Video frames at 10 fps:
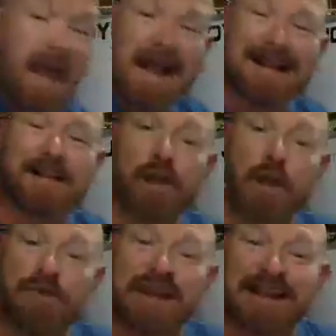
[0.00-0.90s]

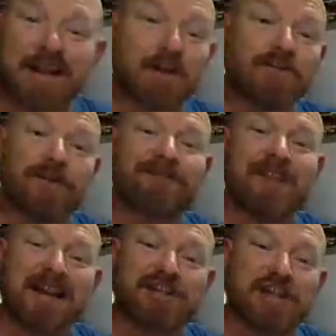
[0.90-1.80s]
including the
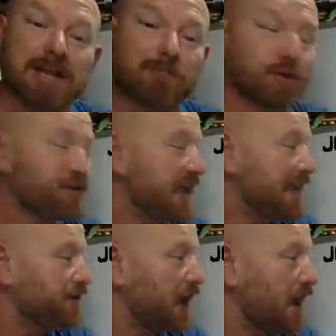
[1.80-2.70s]
finishing
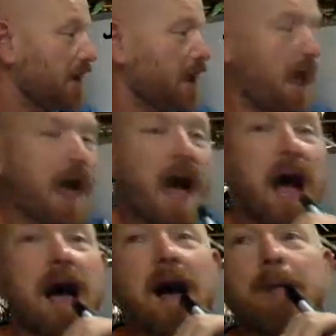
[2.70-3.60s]
procedure,
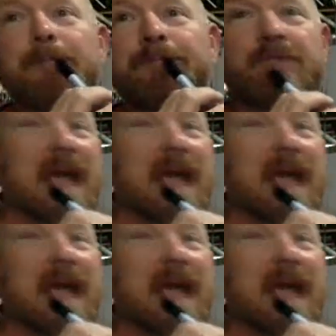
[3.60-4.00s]
and